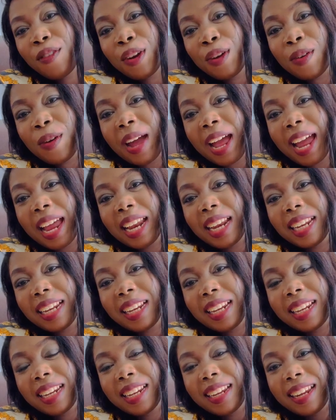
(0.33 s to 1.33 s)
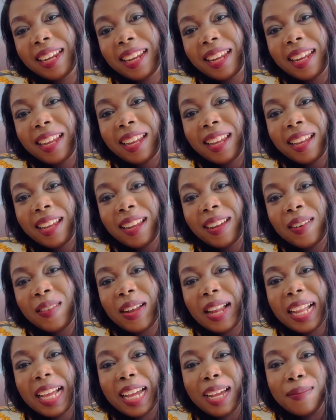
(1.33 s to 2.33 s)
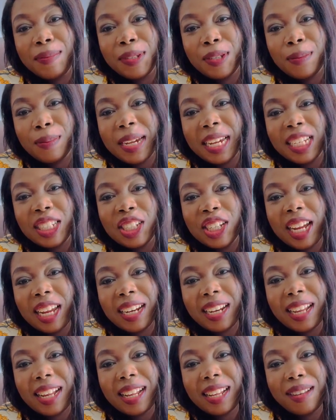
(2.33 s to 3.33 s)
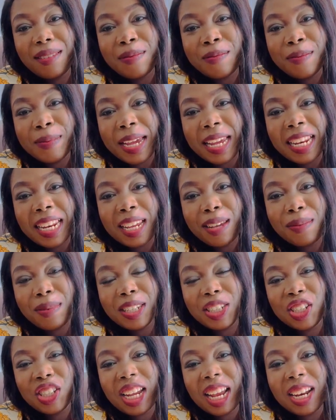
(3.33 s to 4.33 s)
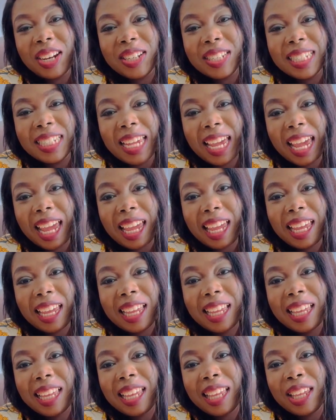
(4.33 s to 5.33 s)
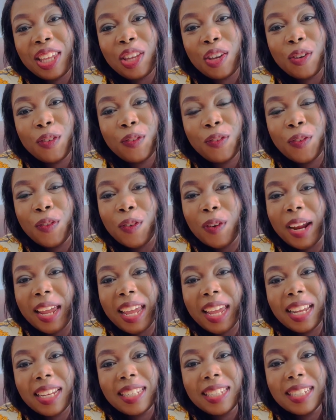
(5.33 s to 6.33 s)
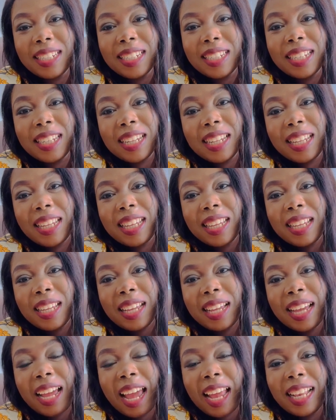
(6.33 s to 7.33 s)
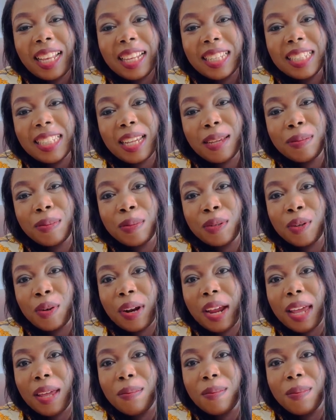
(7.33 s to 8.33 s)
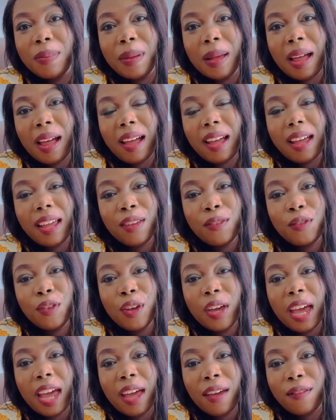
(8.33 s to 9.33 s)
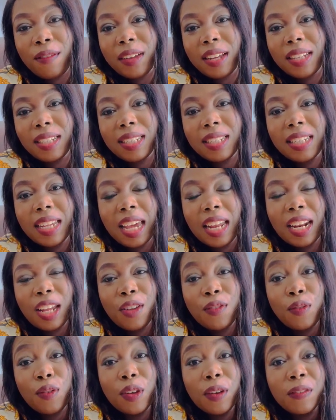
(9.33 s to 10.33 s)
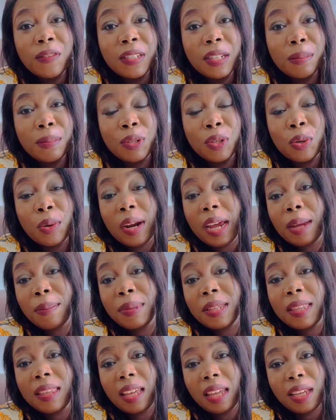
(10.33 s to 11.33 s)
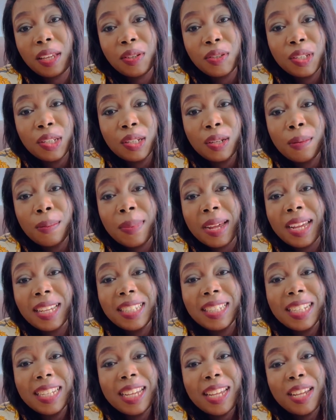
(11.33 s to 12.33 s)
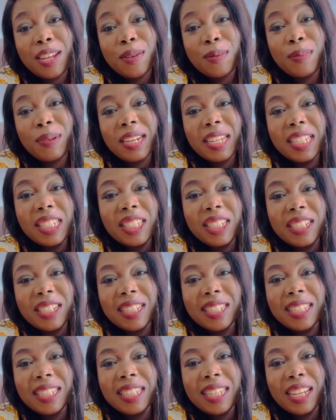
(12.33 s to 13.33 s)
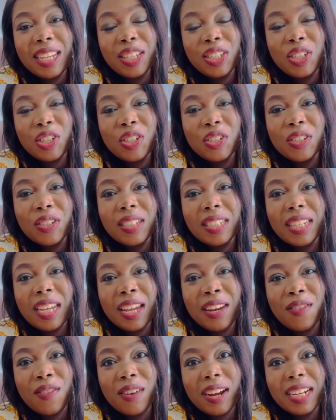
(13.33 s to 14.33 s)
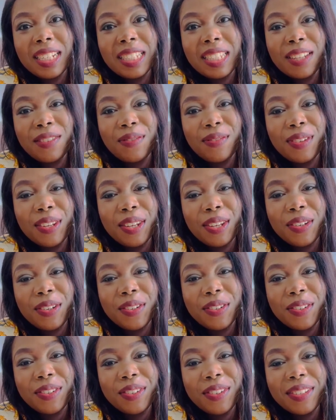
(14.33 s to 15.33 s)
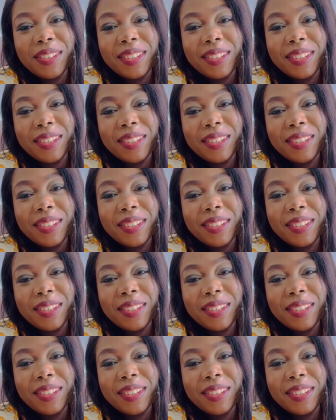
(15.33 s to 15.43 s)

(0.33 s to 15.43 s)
everyone, welcome to my channel. My name is Charlotte, your friend. Kindly subscribe if you haven't, and if you have subscribed, thank you so much. Please just stay tuned and watch the video.